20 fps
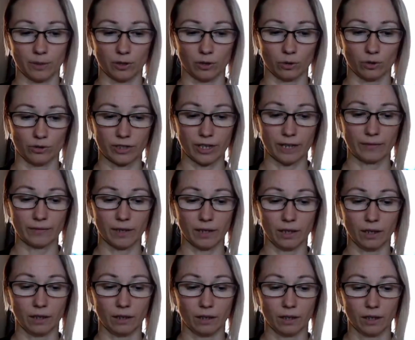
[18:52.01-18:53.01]
So instead of
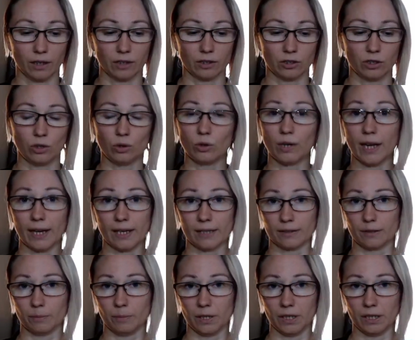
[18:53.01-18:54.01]
getting 2
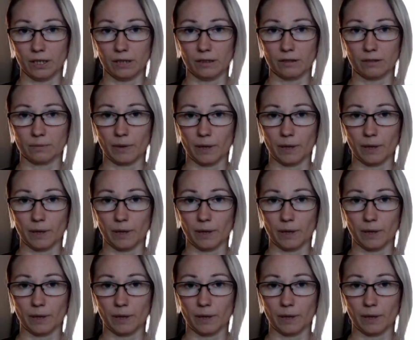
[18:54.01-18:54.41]
cans of beans,